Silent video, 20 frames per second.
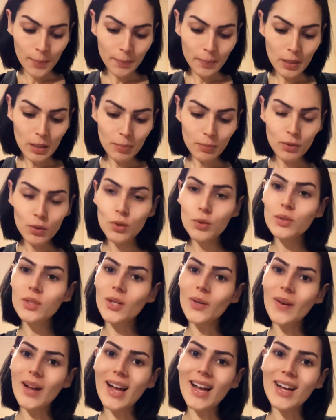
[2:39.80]
people who
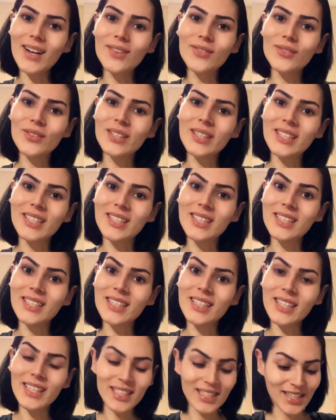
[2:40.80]
don't have really
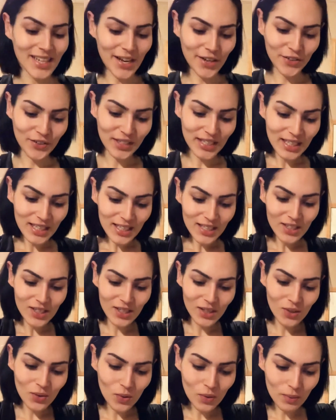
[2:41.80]
good integrity
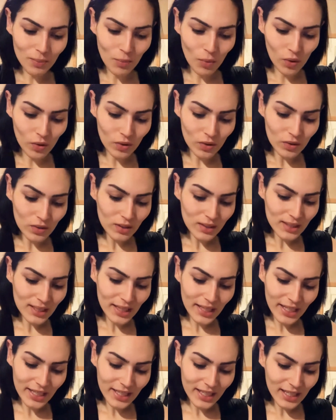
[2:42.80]
or morals
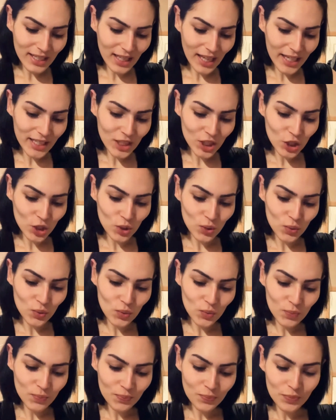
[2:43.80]
and they like
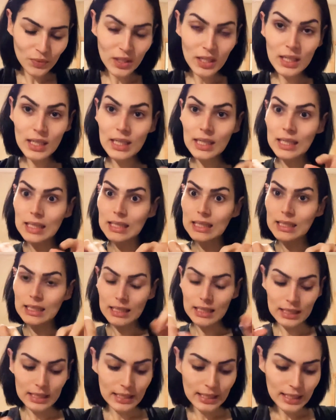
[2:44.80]
to
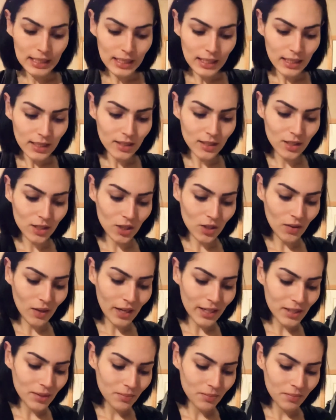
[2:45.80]
dig in.
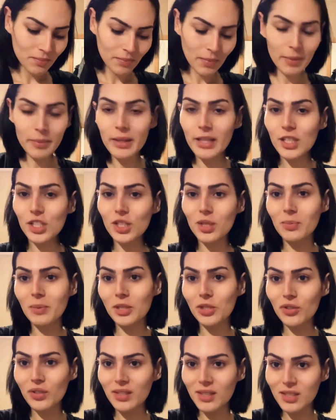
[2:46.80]
So maybe that's just my
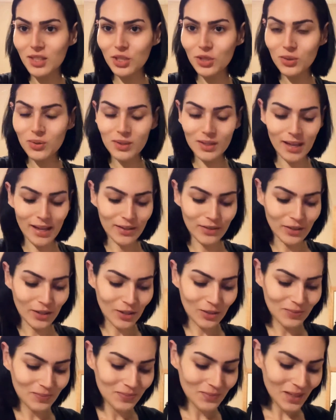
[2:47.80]
trust issues. I don't
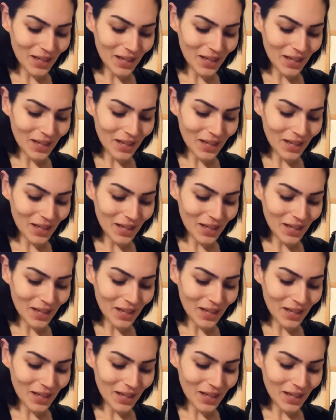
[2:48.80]
know.